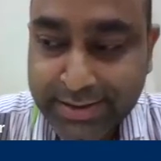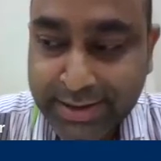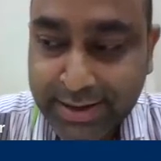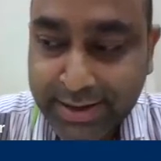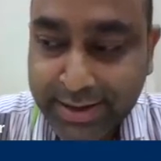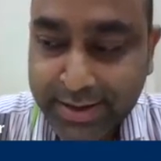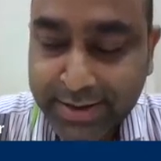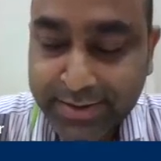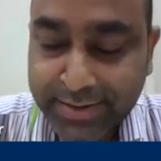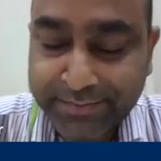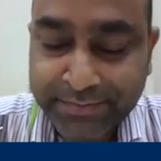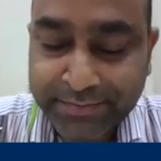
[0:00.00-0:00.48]

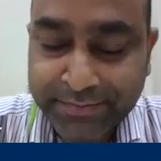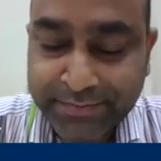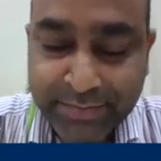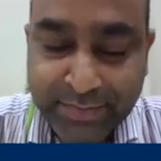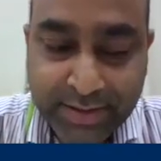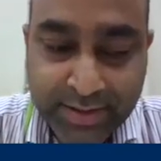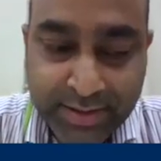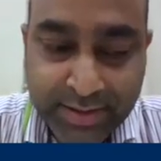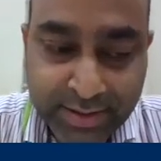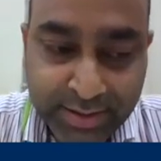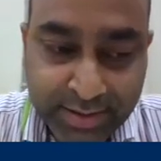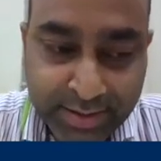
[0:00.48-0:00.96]
the
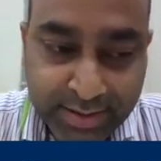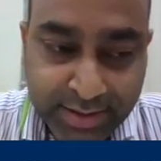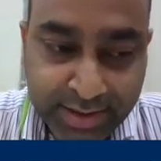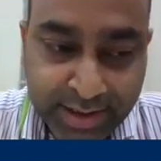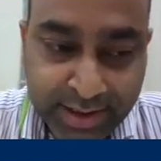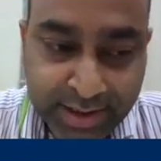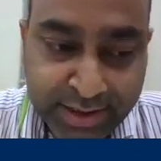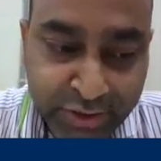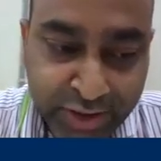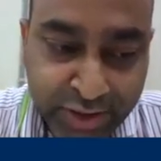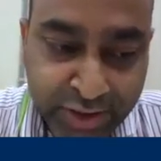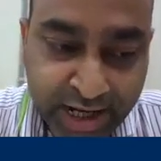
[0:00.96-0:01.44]

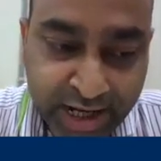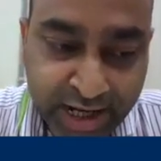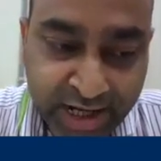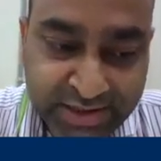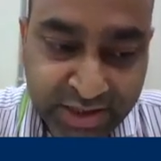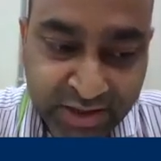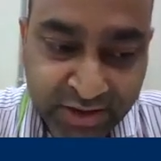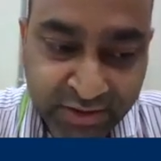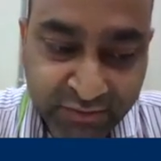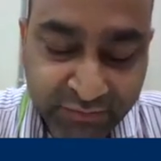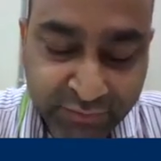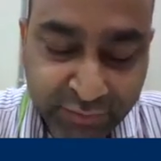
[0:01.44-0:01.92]

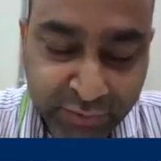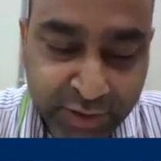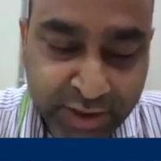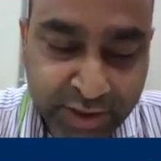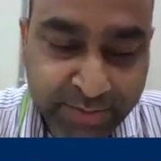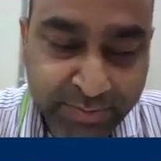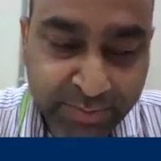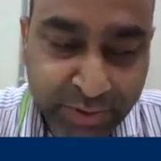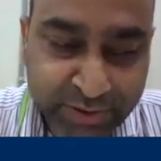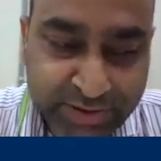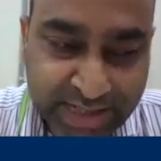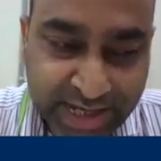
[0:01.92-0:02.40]
introduction of
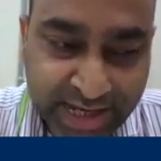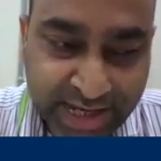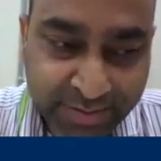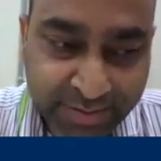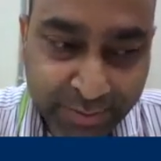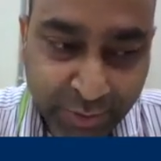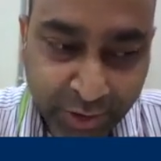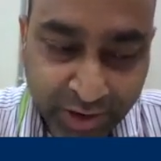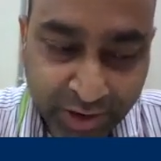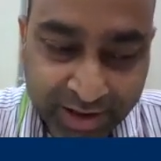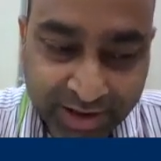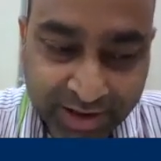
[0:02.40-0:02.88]
fluid
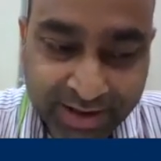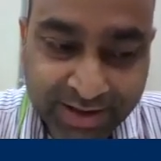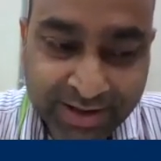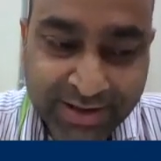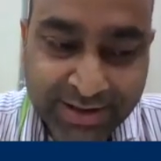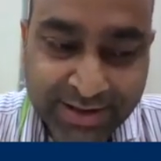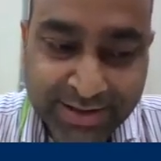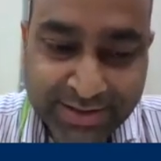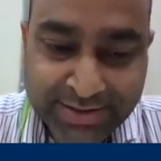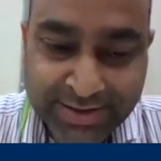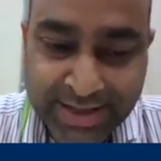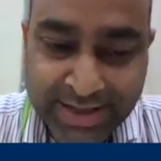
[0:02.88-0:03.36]
mosaic model,
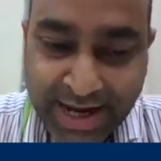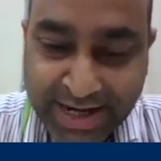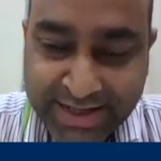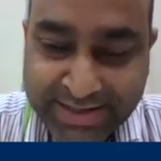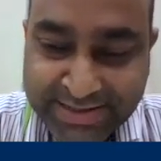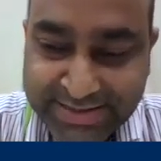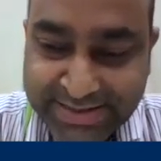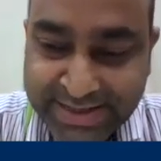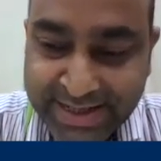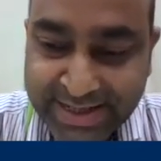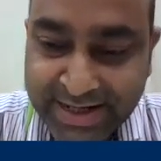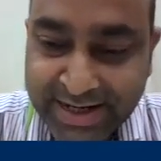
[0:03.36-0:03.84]

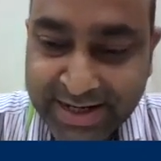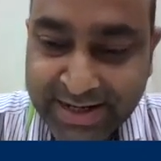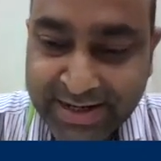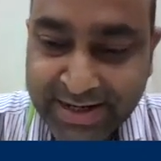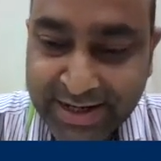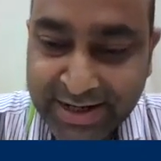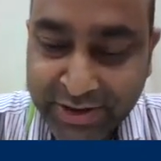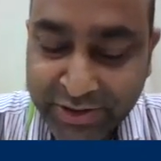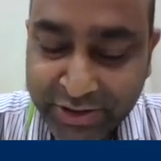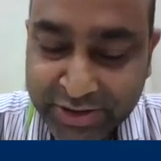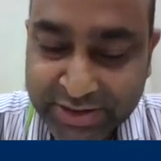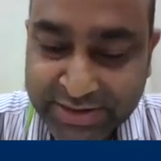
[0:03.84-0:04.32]
that
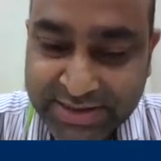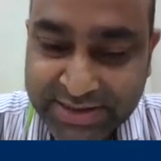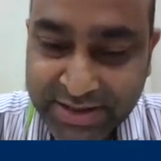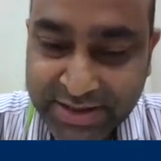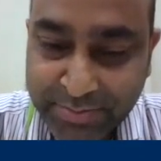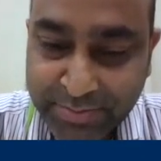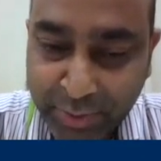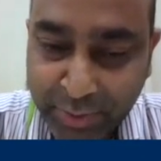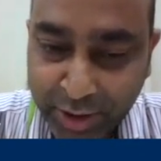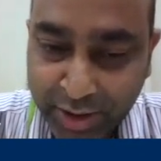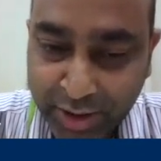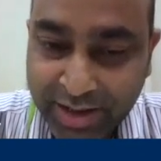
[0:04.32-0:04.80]

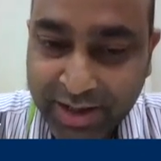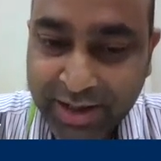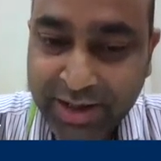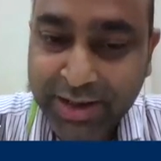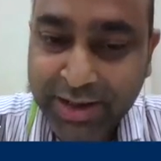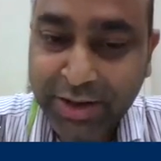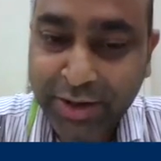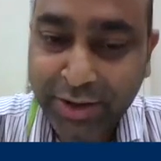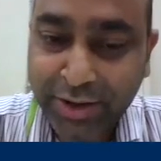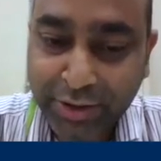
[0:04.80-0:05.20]
Singer-Nicholson model